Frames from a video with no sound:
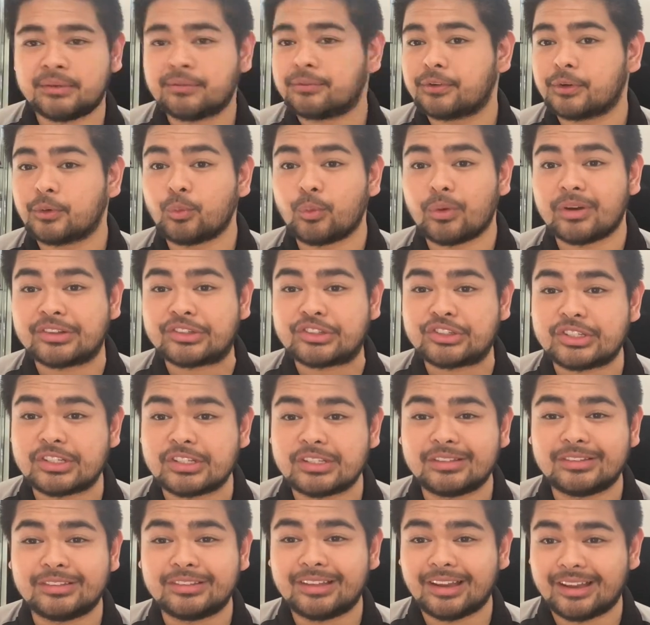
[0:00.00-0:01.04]
and for what
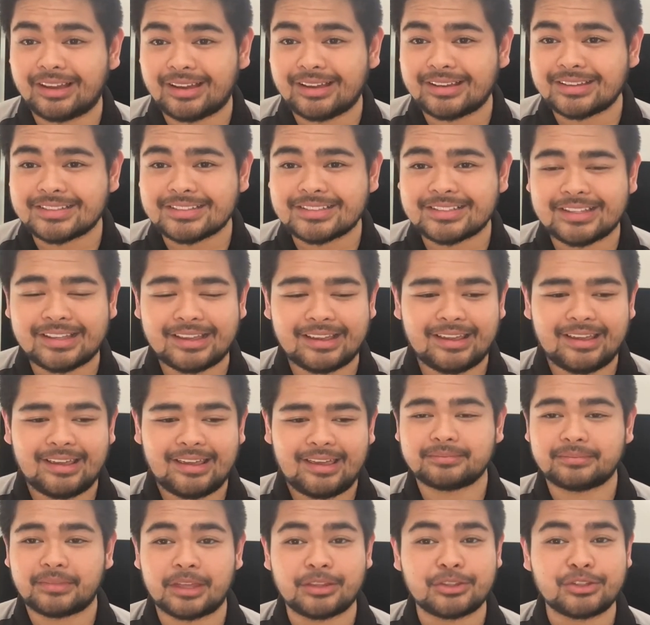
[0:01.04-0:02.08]
she does.
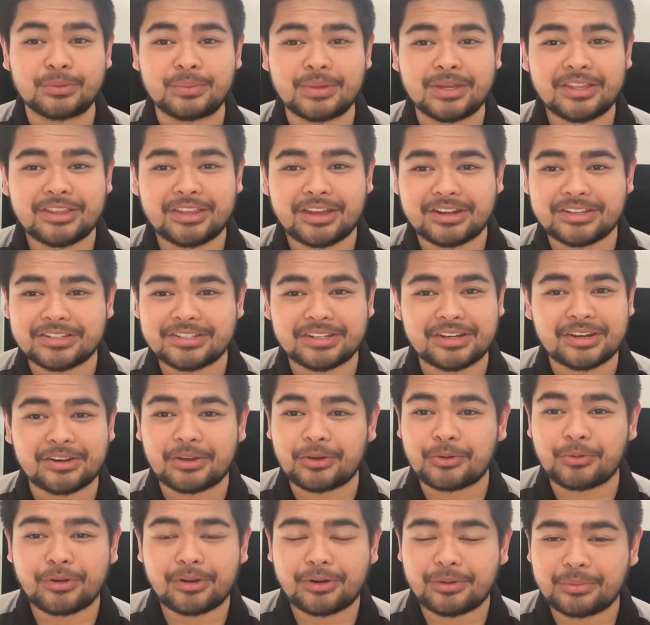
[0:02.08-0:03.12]
And to me, that is an
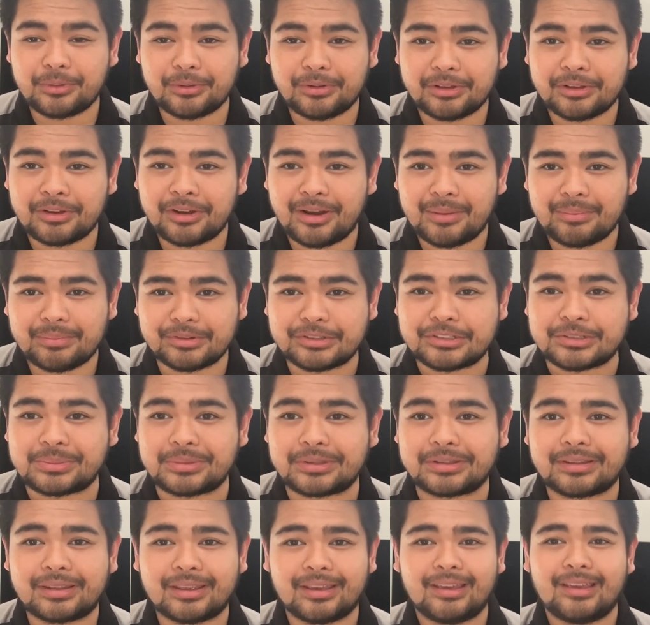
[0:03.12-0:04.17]
incredible
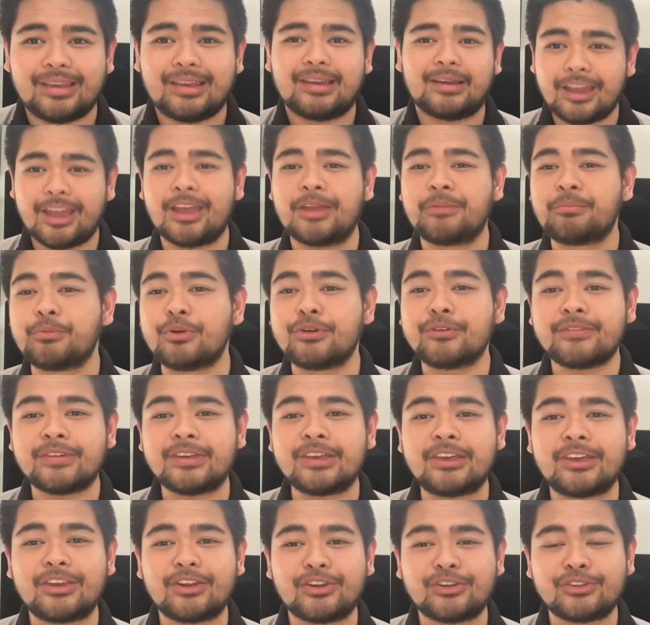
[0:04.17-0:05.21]
accomplishment. And
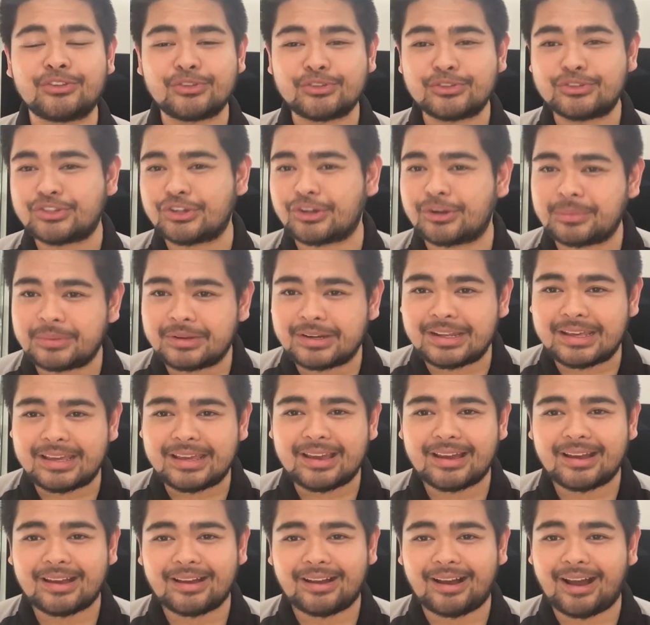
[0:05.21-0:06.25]
moving here to
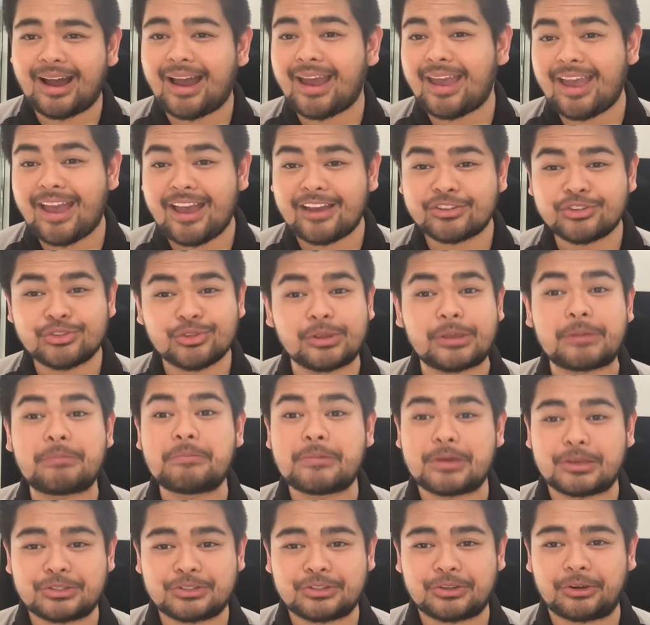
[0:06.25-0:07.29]
Germany, I actually
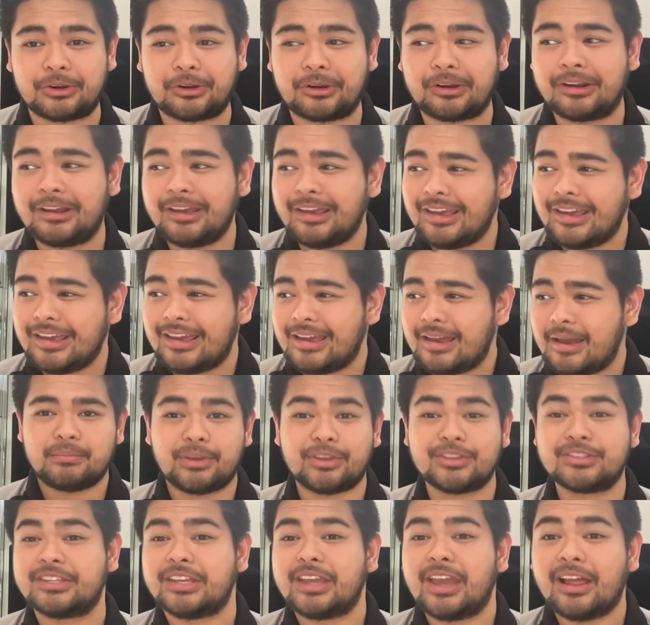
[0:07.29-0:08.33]
miss her,
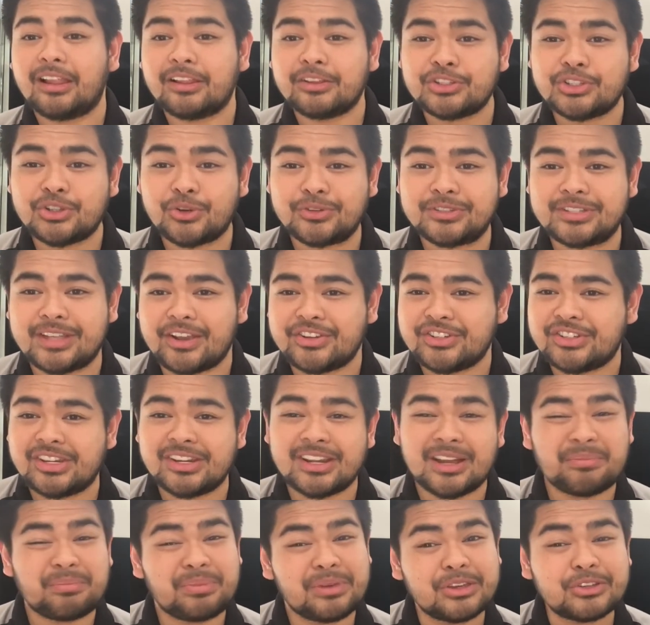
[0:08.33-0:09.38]
because the Ellen Show is actually
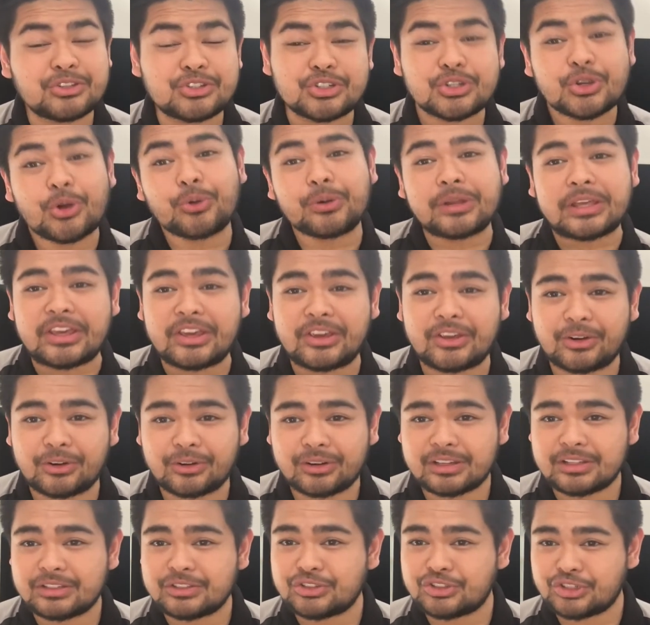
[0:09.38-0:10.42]
not being shown here
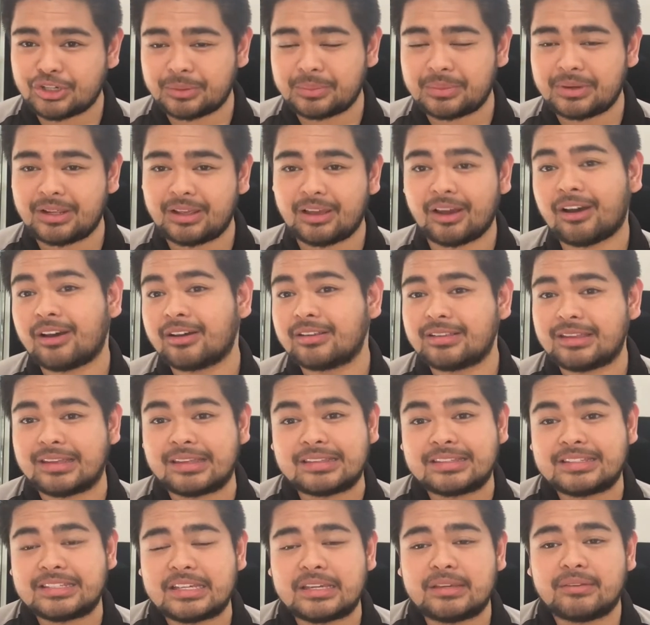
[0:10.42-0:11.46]
in Germany
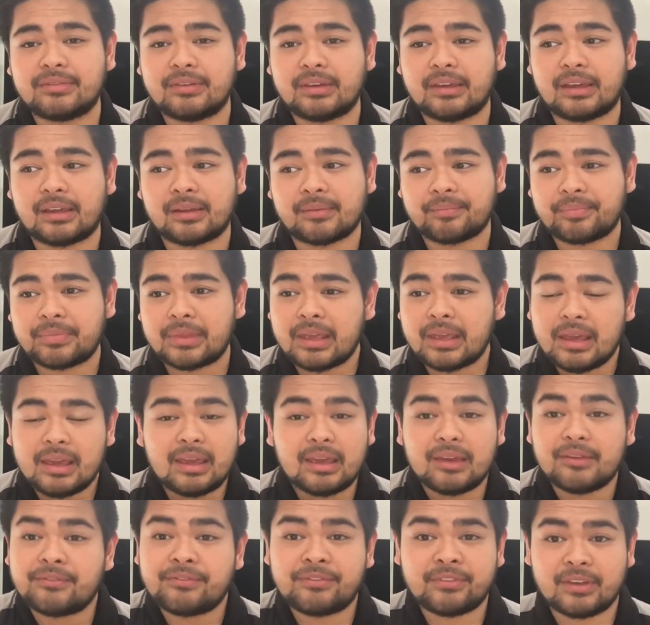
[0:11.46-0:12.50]
in TV.
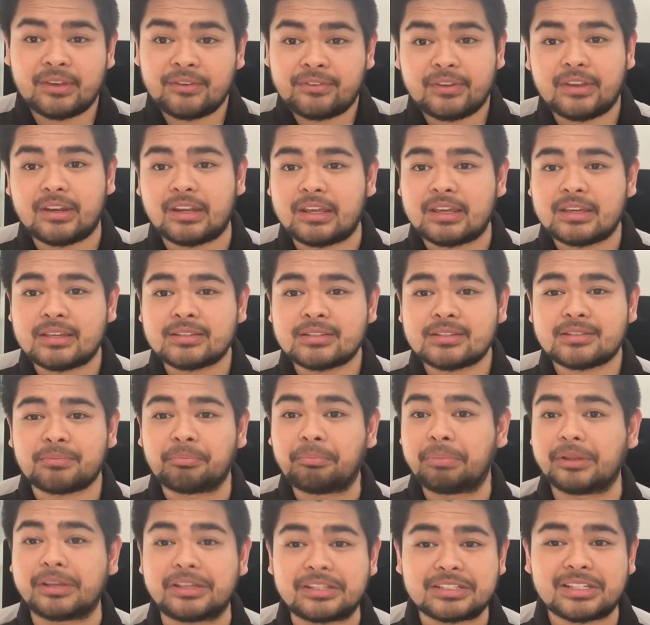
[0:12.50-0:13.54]
If it is,
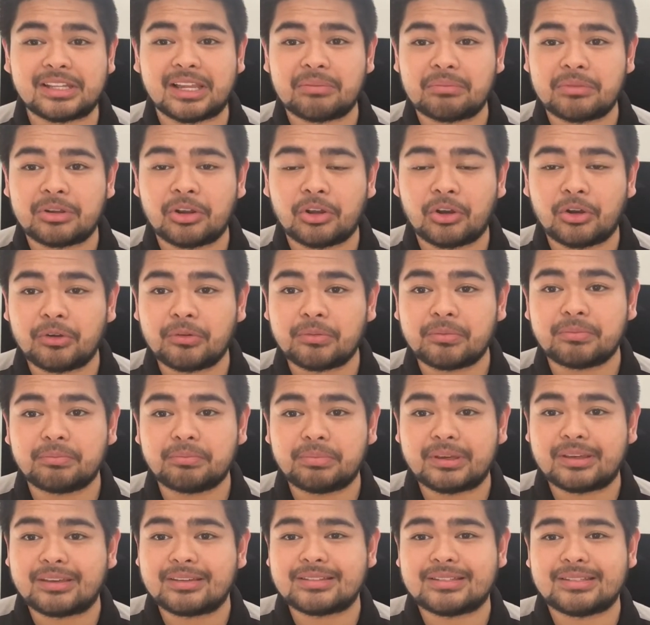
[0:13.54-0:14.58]
please let me know,
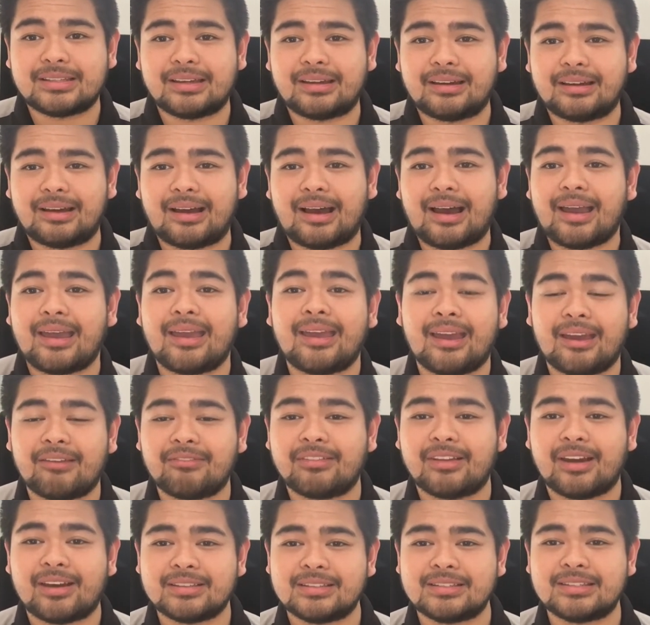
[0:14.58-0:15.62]
because I
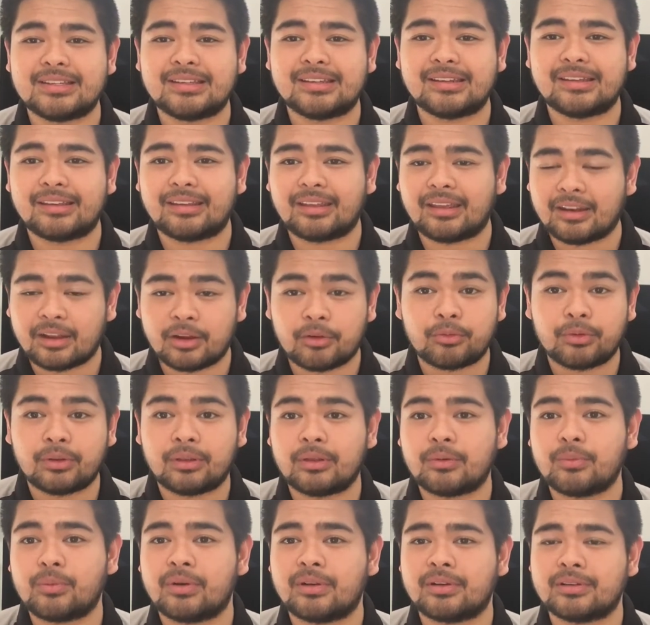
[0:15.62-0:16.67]
have not seen it and I
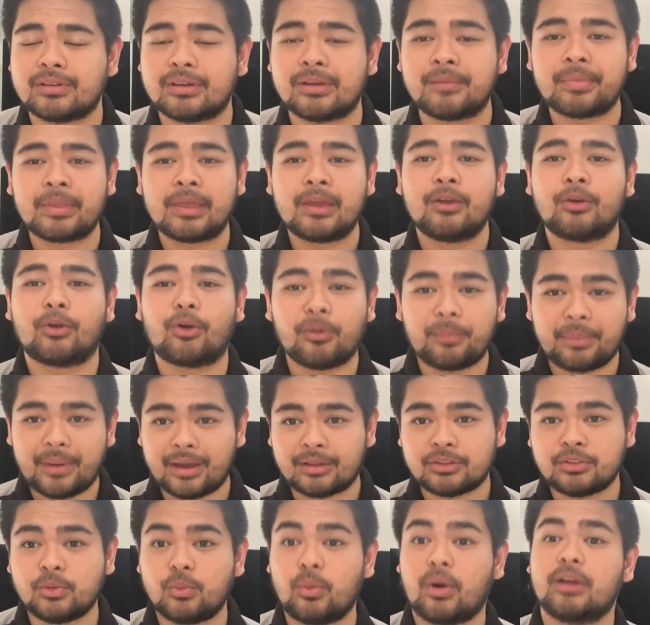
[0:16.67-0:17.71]
really want to go
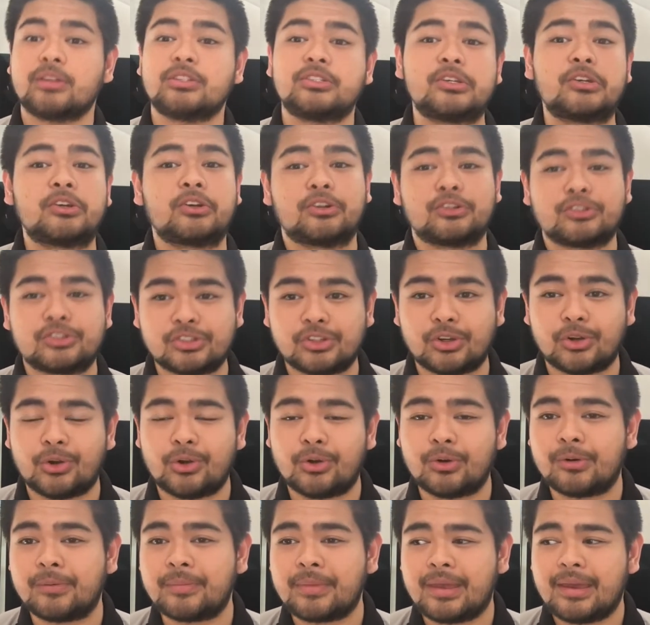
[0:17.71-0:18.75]
back to watching her
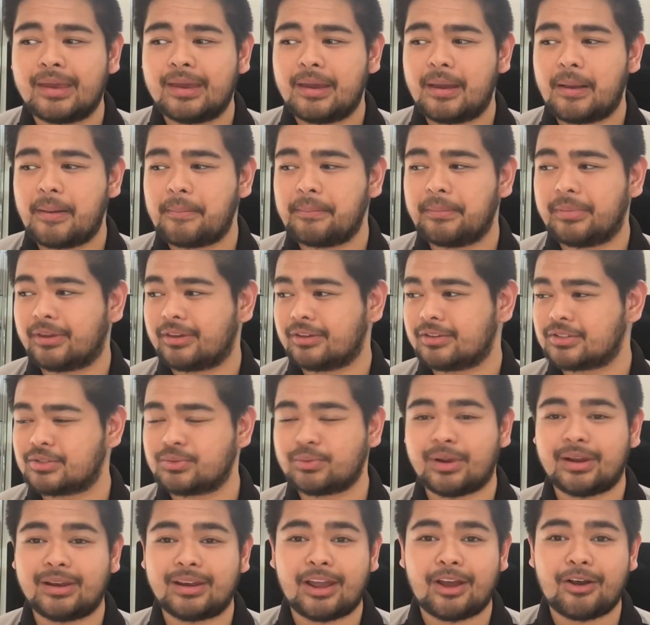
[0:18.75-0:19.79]
show, because
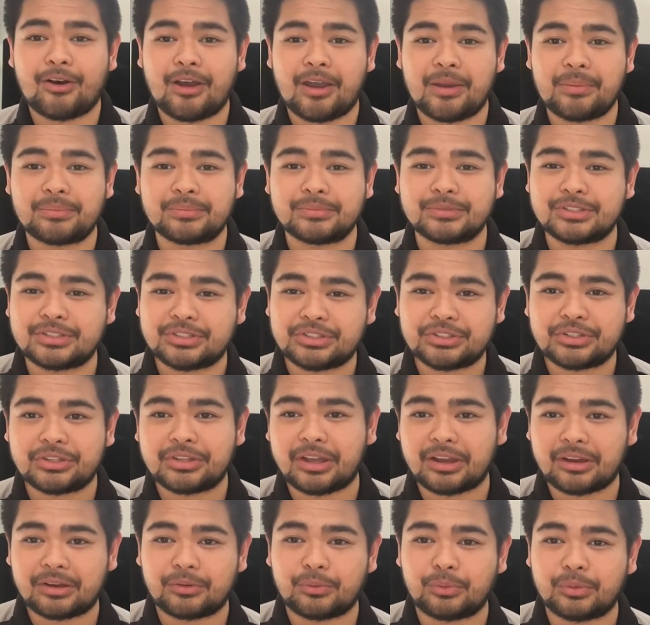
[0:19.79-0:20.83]
right now I'm
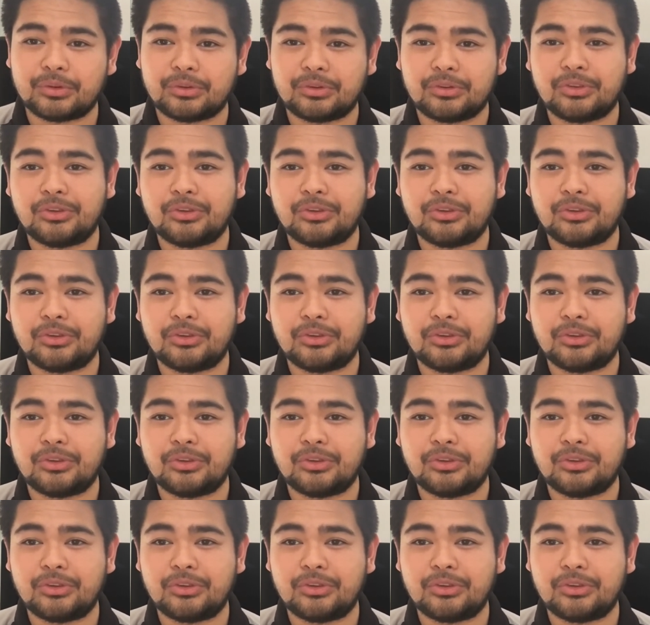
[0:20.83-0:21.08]
stuck with